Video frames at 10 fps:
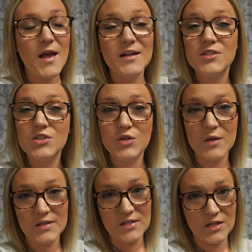a
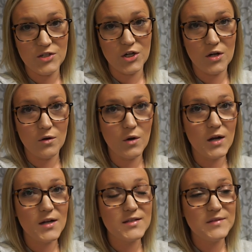student teacher or
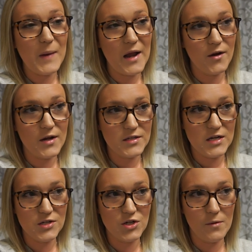an aspiring
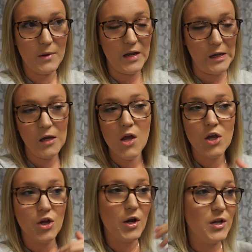teacher, meaning
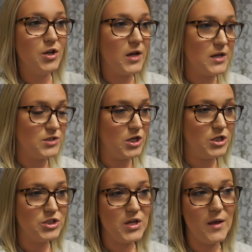you're in your
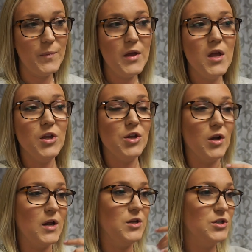internship, you're
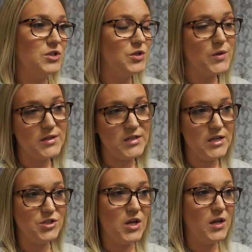in your student
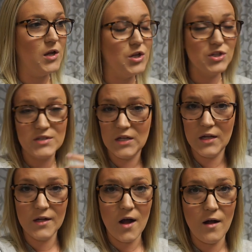teaching, you're still
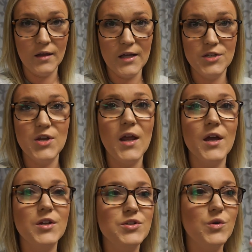in college,
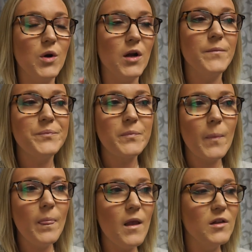and you're
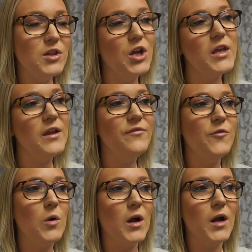looking
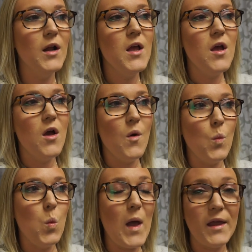for
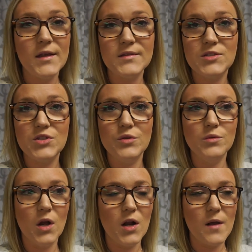ways to
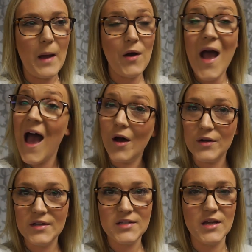learn about how
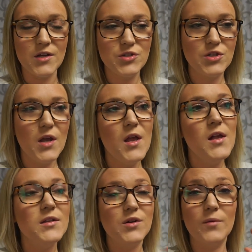to teach.
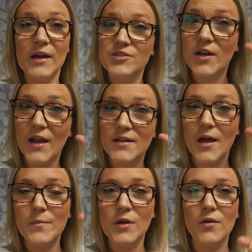So raise your hand
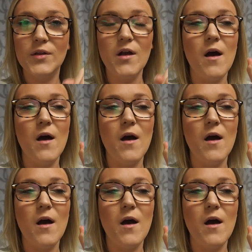down below in the